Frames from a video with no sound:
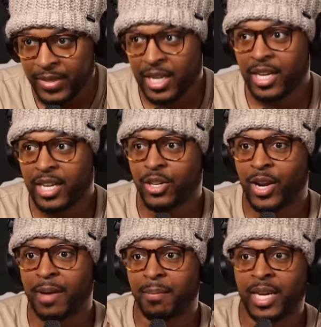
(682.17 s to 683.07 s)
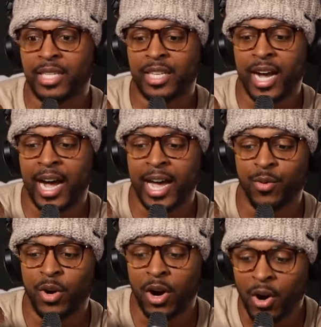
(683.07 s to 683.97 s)
So that means that I
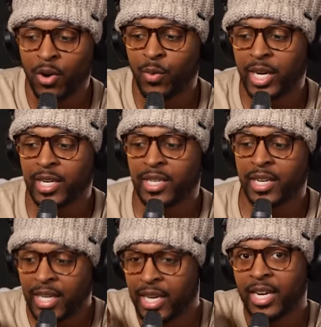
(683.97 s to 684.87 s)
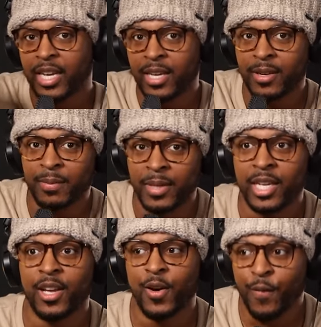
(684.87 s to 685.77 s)
will always need him
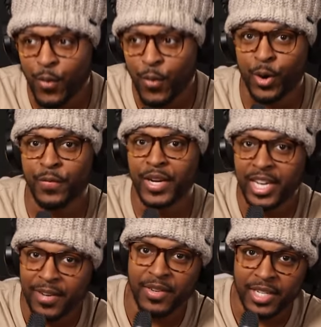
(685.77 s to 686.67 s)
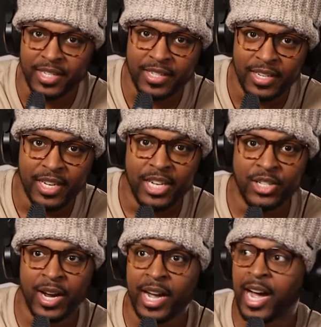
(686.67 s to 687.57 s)
for forgiveness.
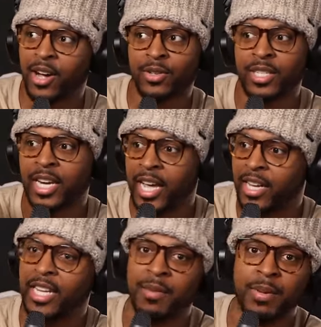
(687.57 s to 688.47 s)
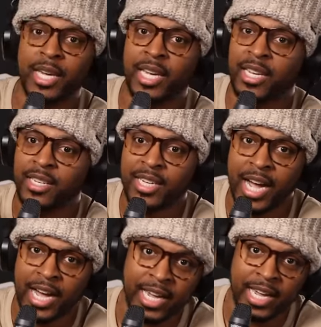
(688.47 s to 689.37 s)
So I'll daily be
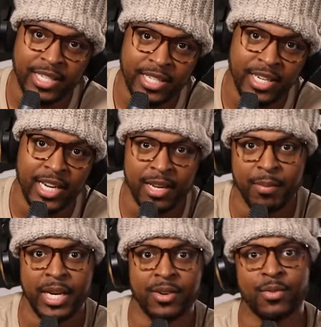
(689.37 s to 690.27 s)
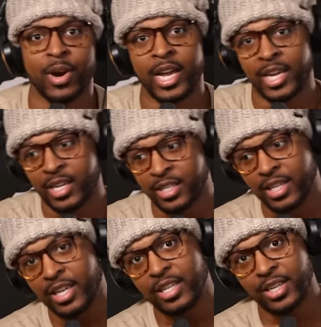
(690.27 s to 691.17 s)
dying to sin and being raised
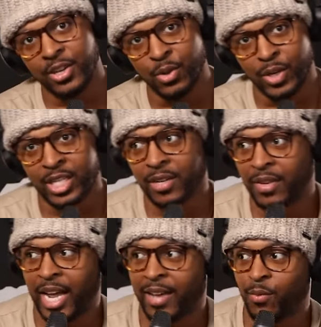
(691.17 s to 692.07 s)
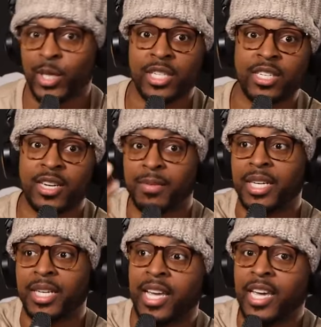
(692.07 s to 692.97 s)
to newness of life, which is something
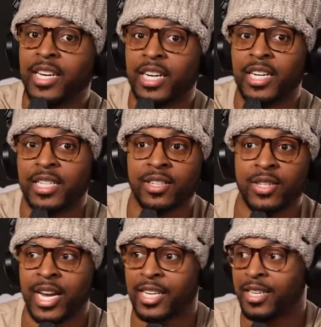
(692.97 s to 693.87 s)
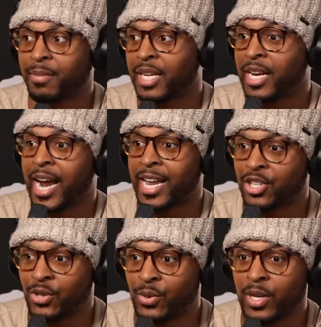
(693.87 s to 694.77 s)
that he does. So it's not something that I
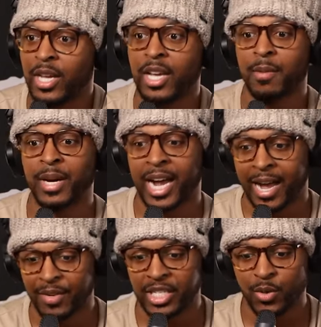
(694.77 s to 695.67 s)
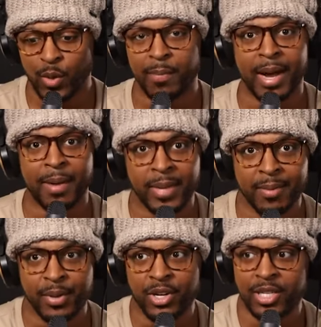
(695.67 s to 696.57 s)
do, but obviously with my
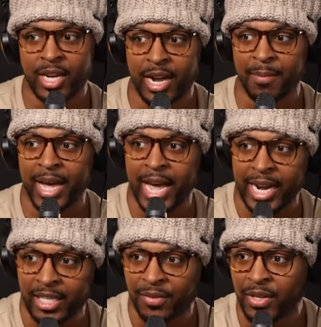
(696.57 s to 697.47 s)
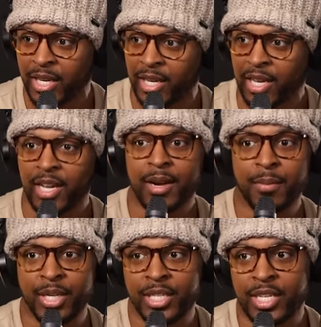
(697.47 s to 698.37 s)
members, I'm actively
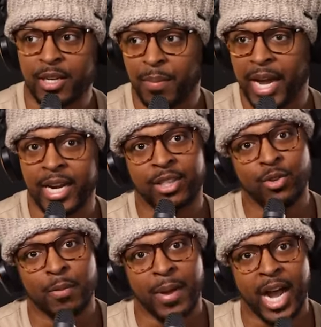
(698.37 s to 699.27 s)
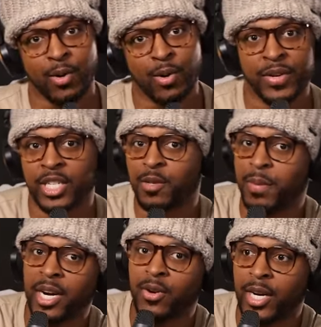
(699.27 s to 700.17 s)
participating through the power of his
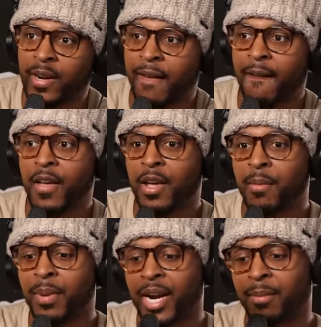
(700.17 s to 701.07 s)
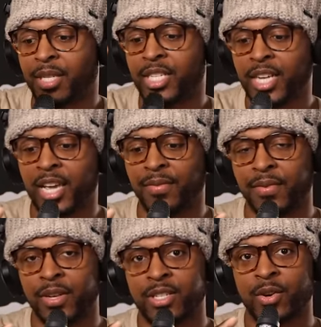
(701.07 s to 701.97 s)
spirit, but I'm safe
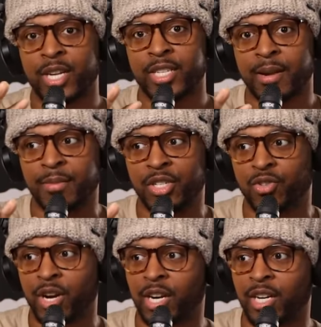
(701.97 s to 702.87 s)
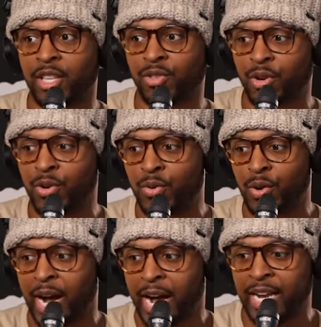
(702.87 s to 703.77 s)
so as I'm struggling through,
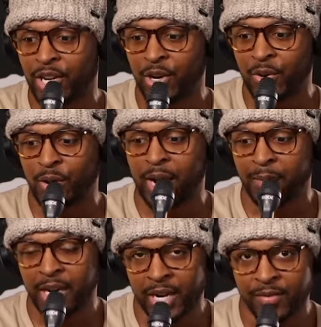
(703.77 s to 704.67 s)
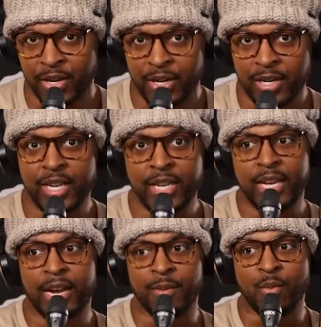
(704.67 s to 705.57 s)
I know I'm covered.
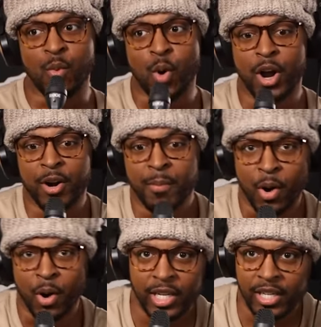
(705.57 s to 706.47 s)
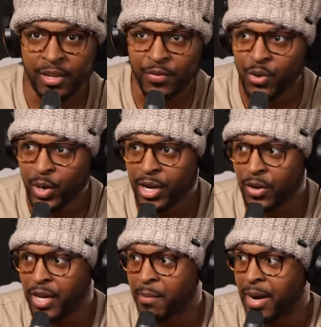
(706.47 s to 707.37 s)
I'm watermarked, if you will,
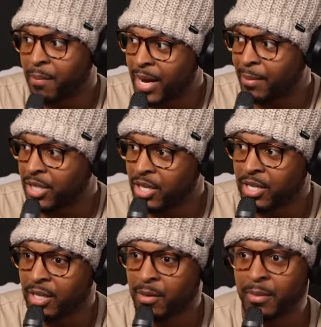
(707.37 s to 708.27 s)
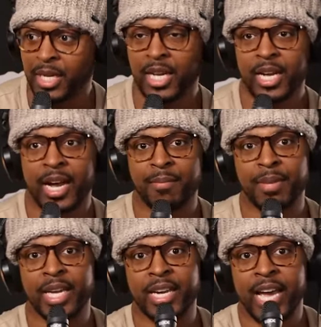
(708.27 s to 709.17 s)
in my baptism. I'm
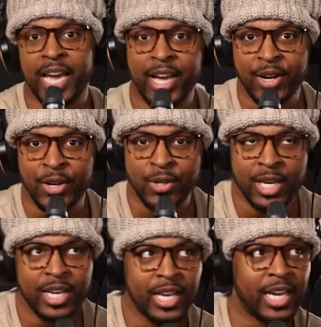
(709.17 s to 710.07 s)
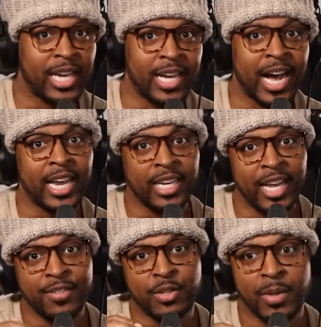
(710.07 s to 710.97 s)
being held, and God
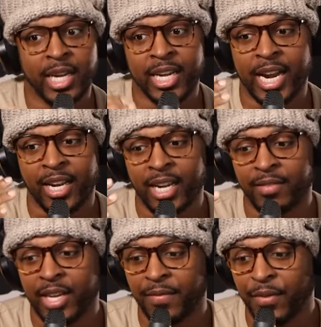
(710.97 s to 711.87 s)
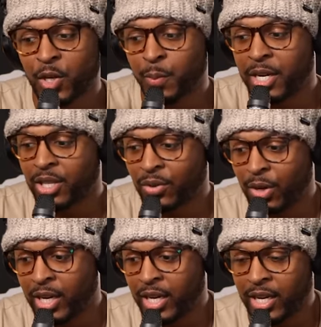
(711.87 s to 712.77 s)
loves me. And I love that First Peter
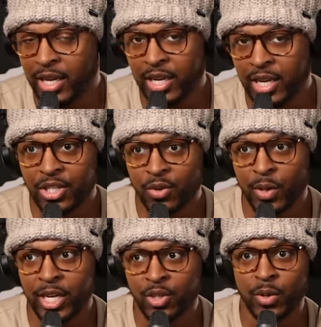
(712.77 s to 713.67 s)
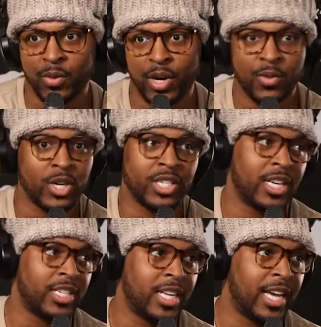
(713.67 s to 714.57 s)
3 20 and 21, where it
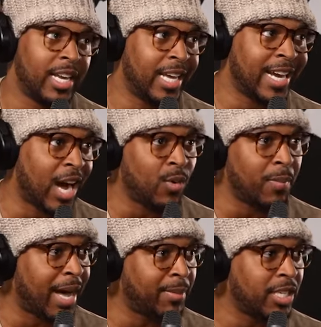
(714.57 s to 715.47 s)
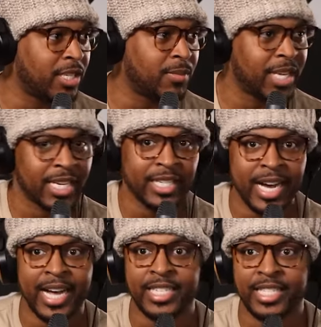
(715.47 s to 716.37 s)
says that in our baptism, yes,
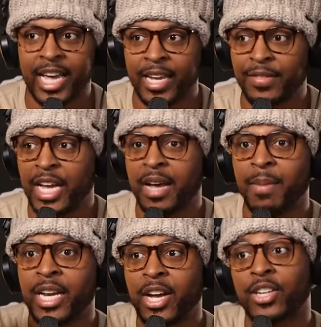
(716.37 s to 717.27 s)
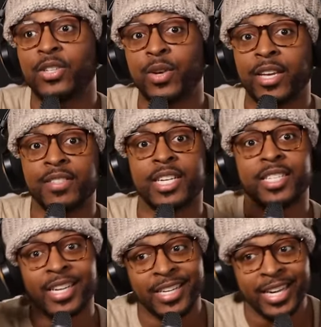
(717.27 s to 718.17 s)
God saves, but He also gives us
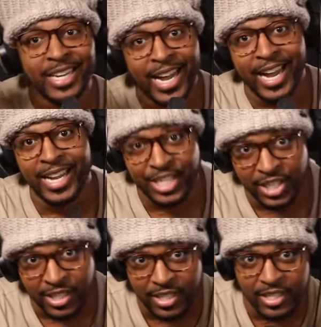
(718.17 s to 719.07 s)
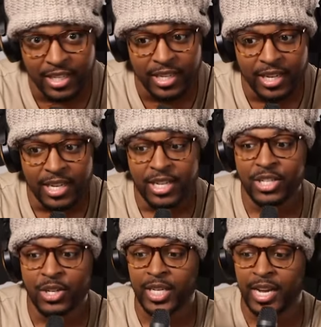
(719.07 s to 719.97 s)
a good conscience. So it's like,